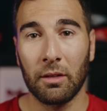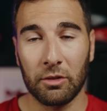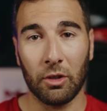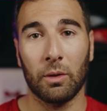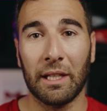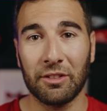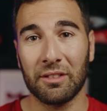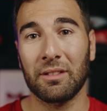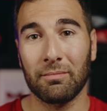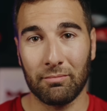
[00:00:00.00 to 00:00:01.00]
So let's
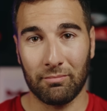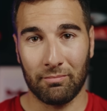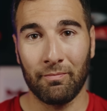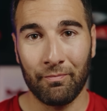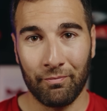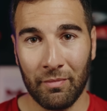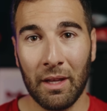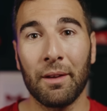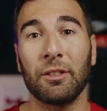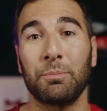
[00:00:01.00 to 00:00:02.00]
just
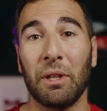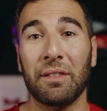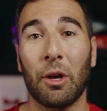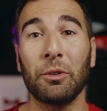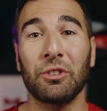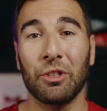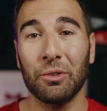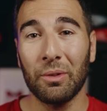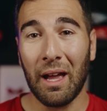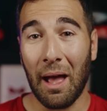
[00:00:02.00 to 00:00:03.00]
split those
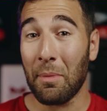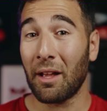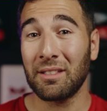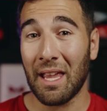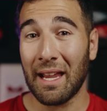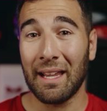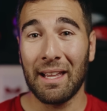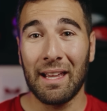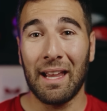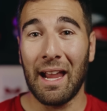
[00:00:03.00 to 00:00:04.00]
two. I'm not saying
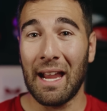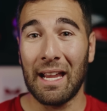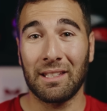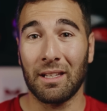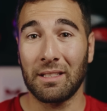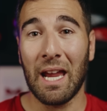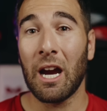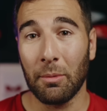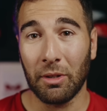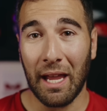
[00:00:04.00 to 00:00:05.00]
it's a
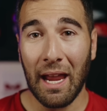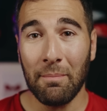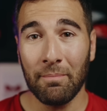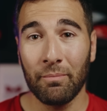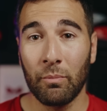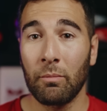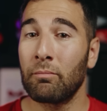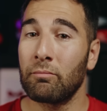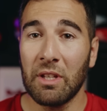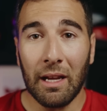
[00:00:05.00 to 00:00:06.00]
terrible game.
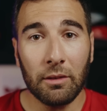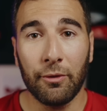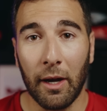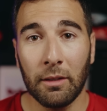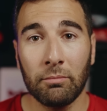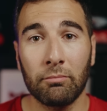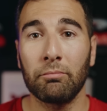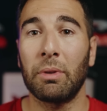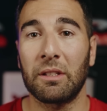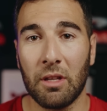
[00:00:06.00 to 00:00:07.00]
I'm saying it's fun,
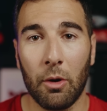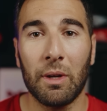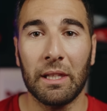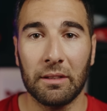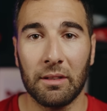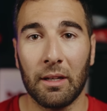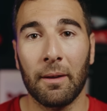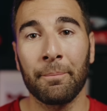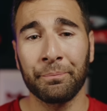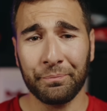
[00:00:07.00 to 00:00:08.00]
but it's not realistic.
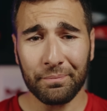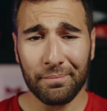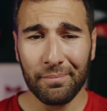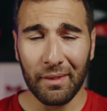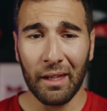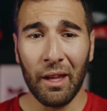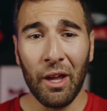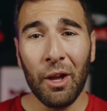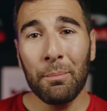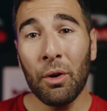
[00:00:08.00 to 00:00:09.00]

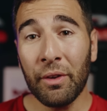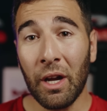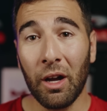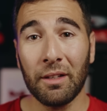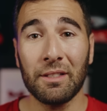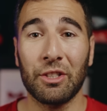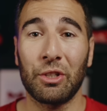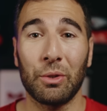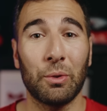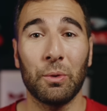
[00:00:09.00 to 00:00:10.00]
Moving on
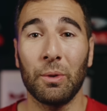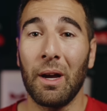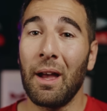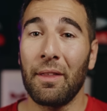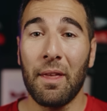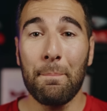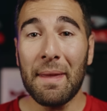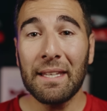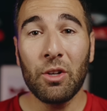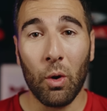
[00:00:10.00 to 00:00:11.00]
to the
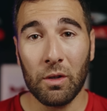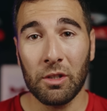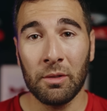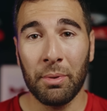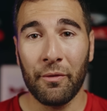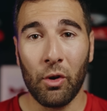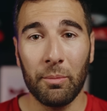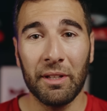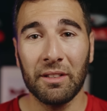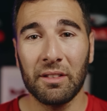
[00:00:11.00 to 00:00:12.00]
mid-corner
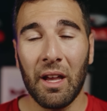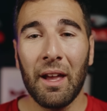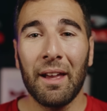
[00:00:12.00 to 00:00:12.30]
performance.